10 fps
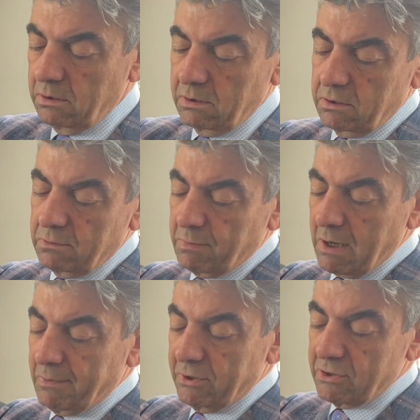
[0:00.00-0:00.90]
Just
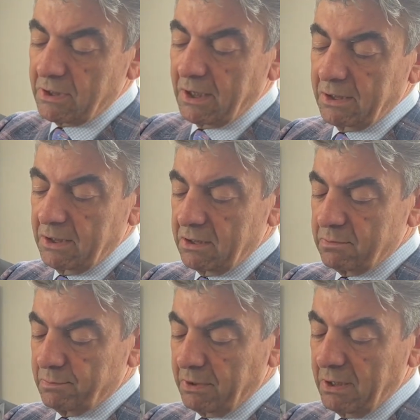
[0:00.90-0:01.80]
pop it just like this,
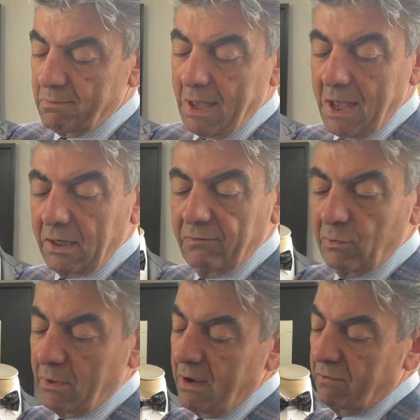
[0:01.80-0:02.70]
bring it back. If you
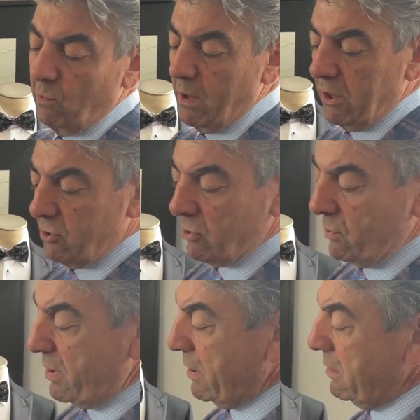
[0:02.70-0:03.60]
want to have the wings
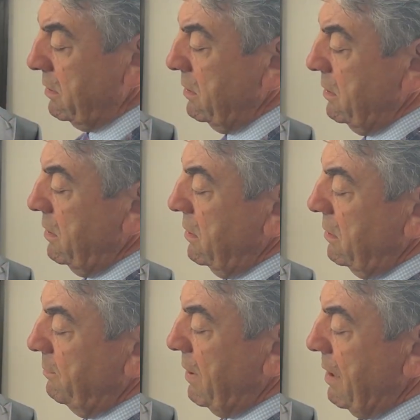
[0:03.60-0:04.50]
showing, you
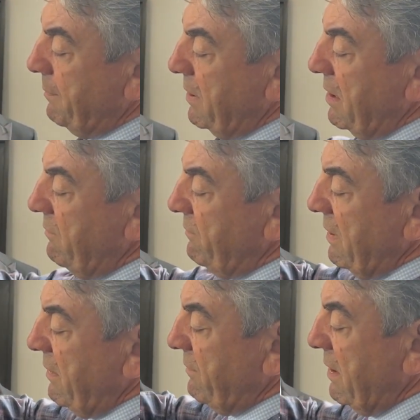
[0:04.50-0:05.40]
pop it in,
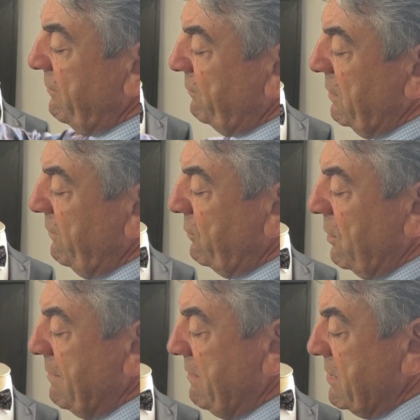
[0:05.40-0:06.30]
very, very free
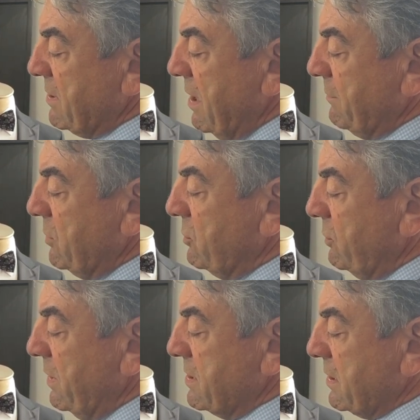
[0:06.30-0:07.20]
form. Every time you do
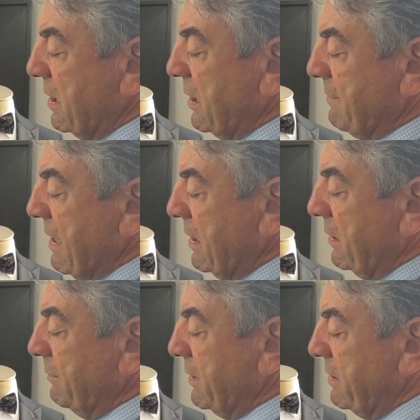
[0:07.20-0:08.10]
it, it's going to come out a little
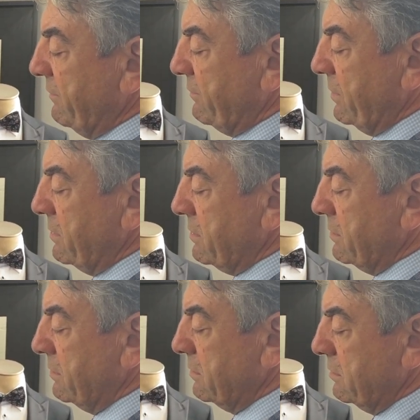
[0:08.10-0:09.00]
bit different,
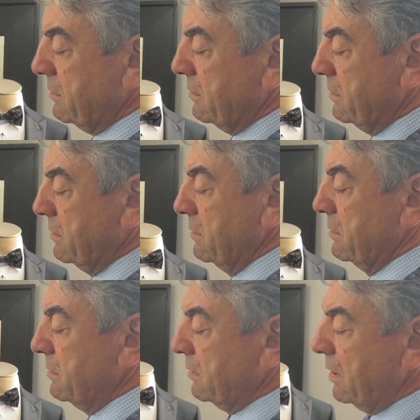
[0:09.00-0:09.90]

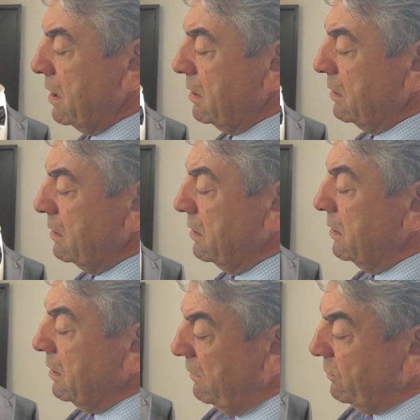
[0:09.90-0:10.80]
okay?
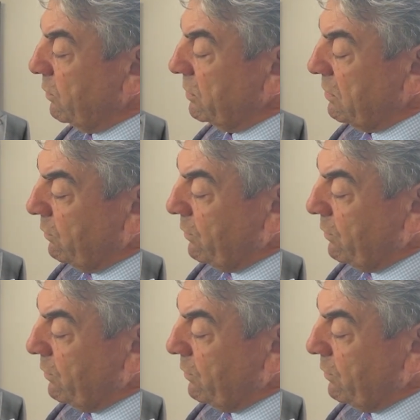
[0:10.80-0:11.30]
If you don't